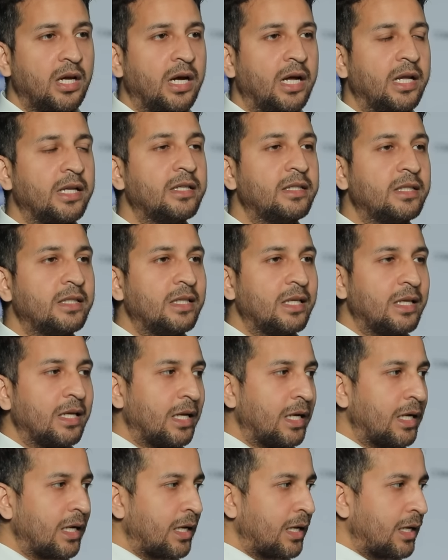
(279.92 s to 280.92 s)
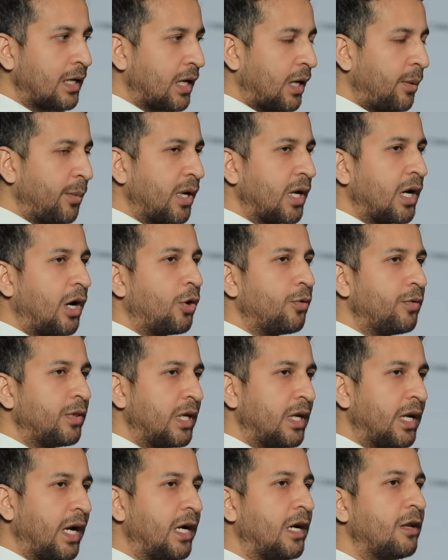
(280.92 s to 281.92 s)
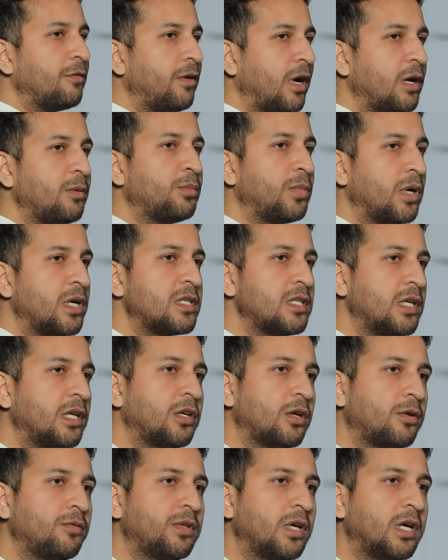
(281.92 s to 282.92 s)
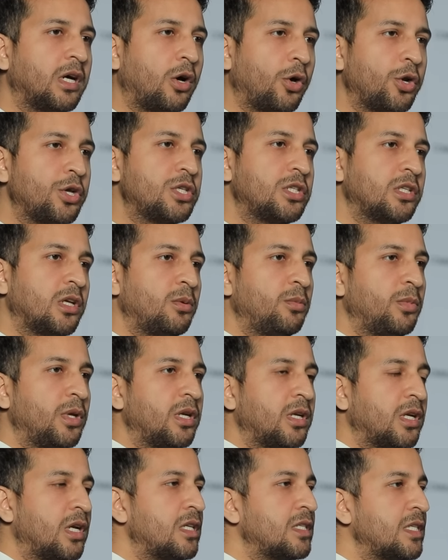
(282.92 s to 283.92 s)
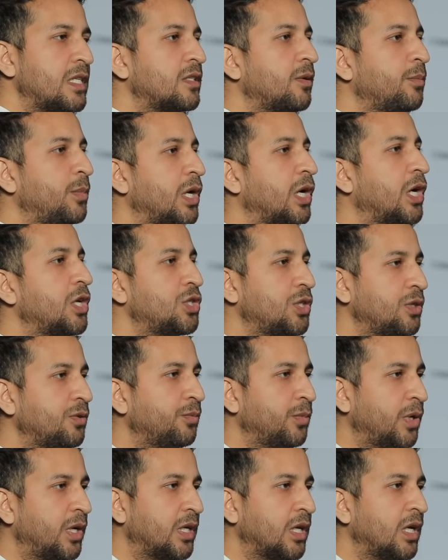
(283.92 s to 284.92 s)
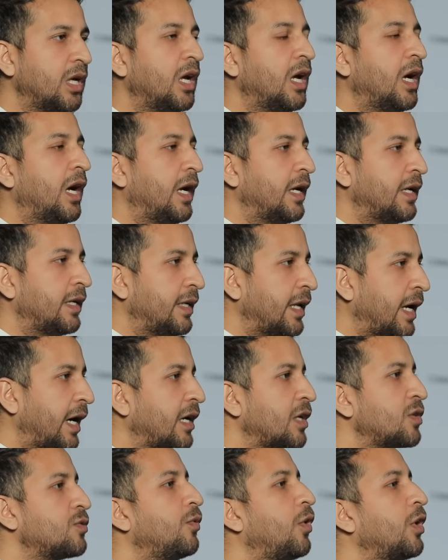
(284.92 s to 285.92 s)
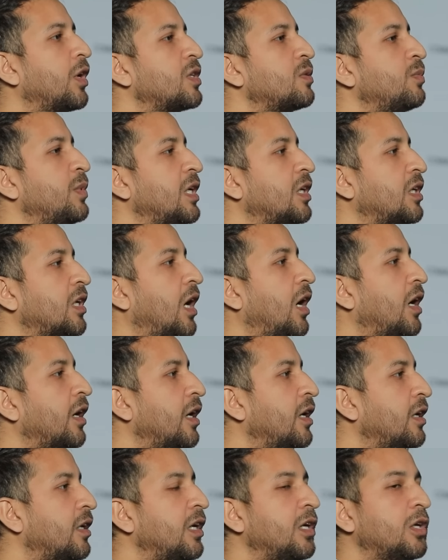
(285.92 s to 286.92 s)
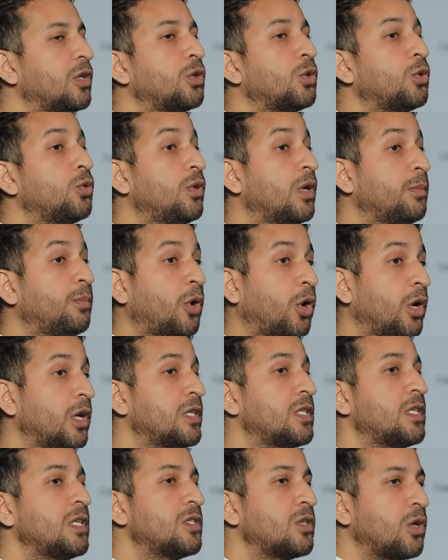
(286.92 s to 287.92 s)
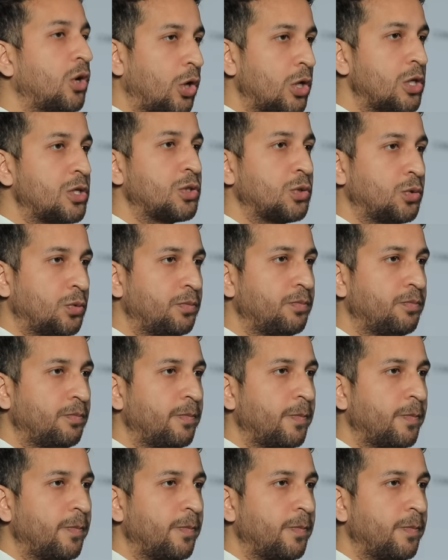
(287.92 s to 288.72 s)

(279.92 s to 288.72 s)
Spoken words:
And coming out with the 95% of the original minerals is a big achievement. And that is what is being targeted through the policies also.